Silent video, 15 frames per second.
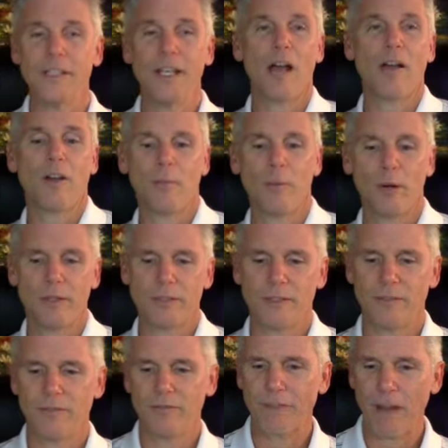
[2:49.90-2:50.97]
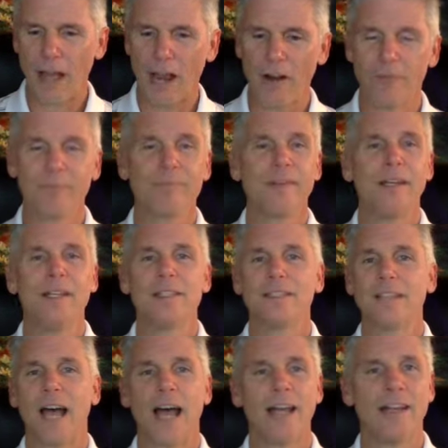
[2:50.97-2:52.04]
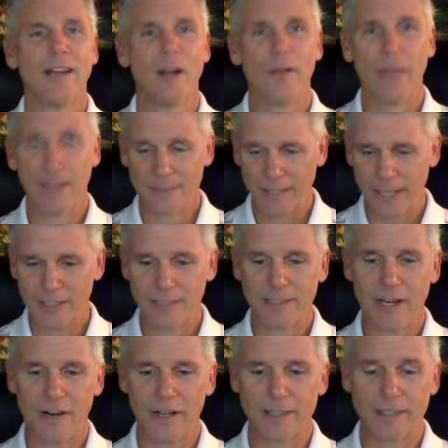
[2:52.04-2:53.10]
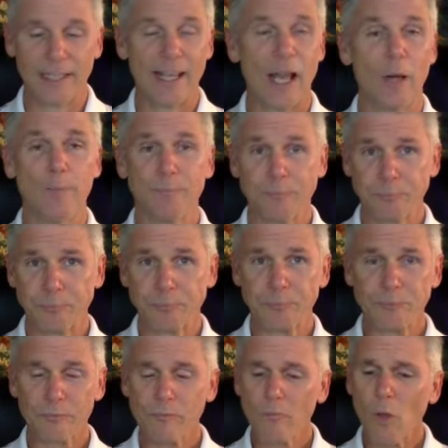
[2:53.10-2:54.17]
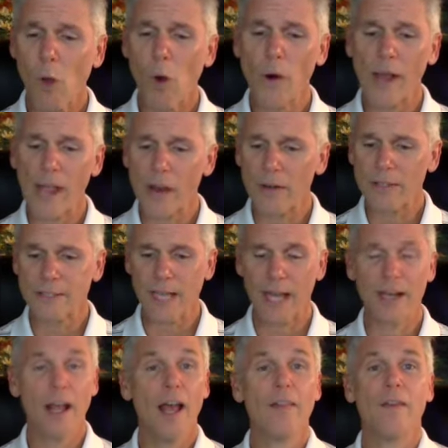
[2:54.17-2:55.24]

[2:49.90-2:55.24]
younger person, fire sign, you know, that Sagittarius, Leo or airy sign.